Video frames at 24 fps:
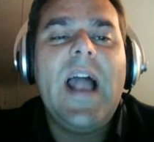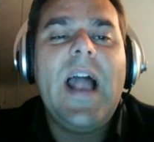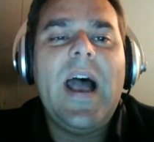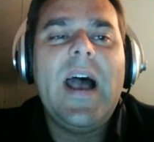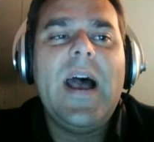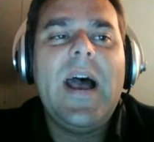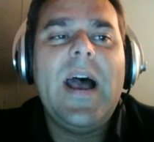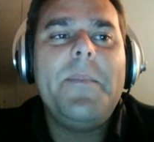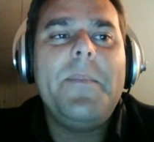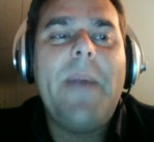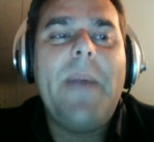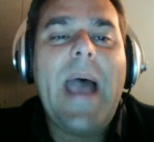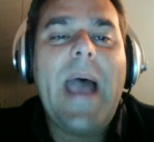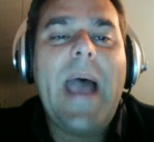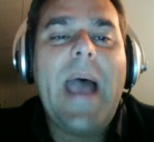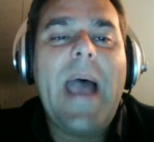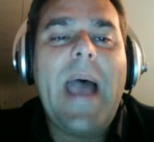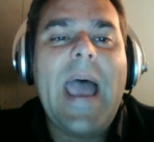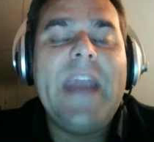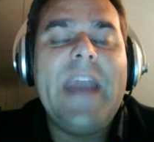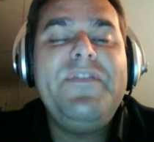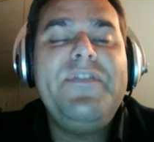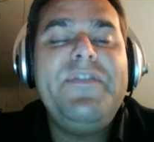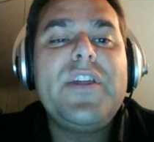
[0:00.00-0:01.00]

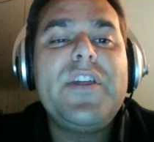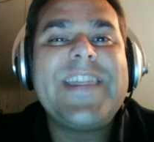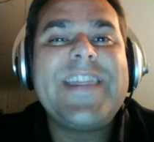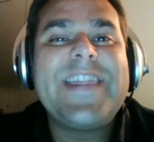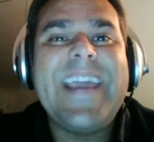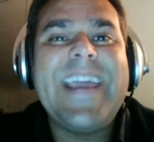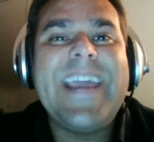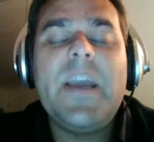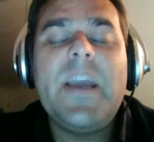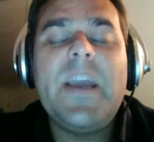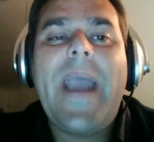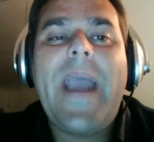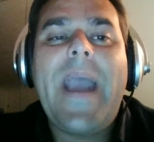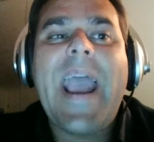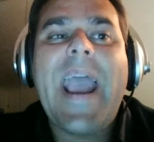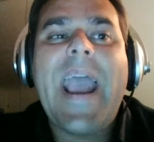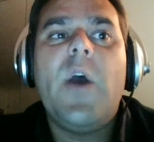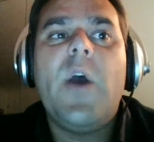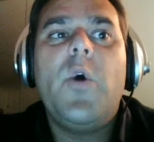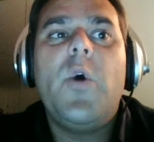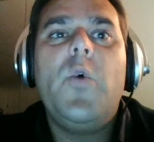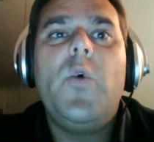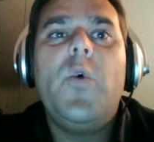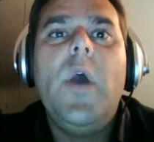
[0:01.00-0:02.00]
And if you think about
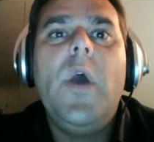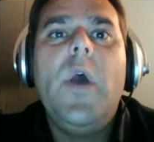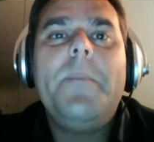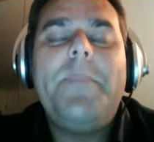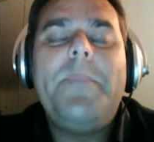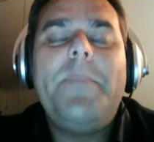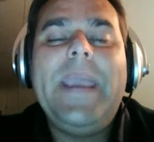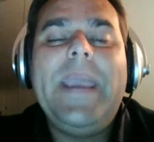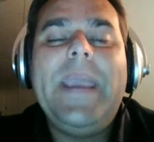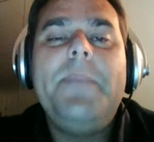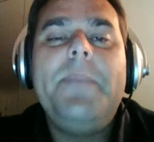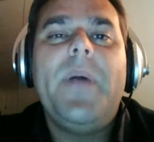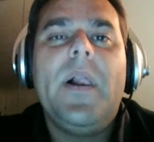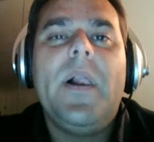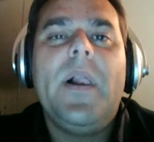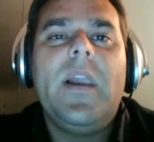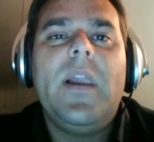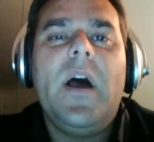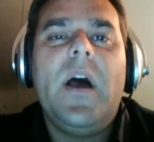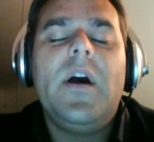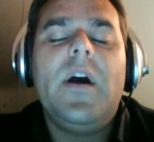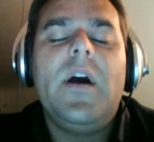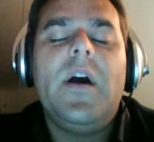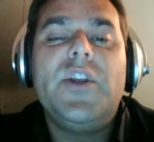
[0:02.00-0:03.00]
how
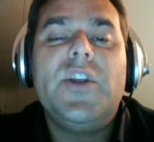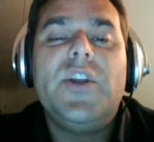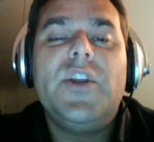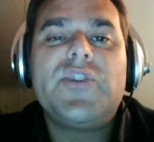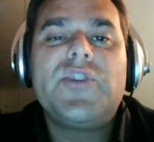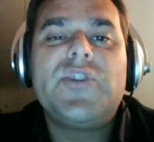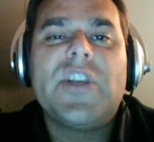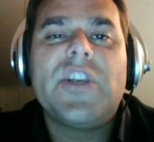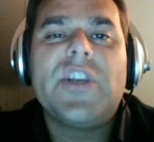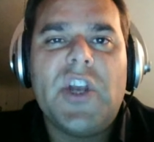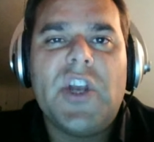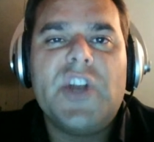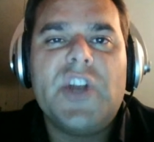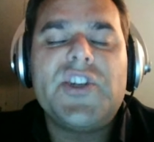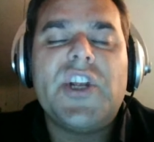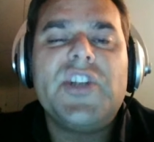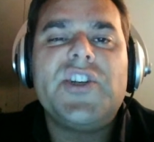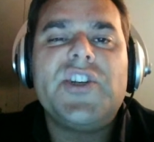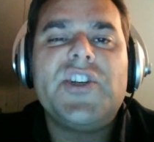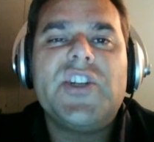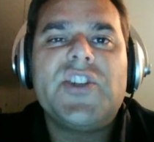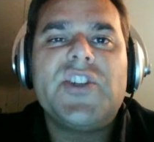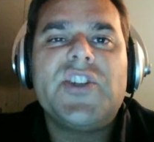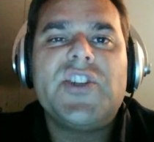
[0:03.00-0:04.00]
people are using
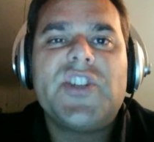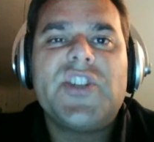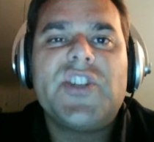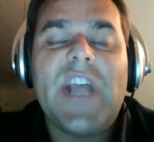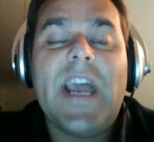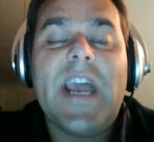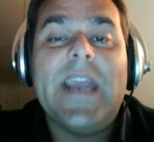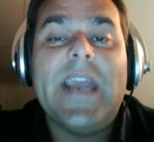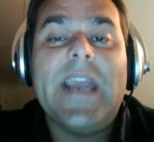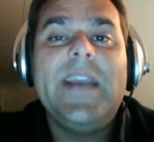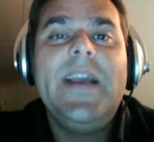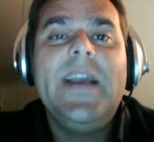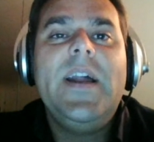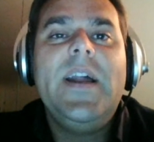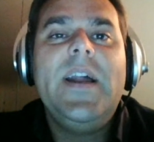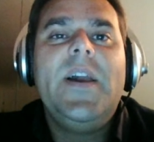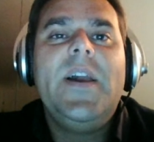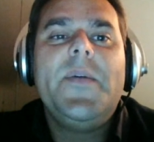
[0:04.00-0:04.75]
search engines today,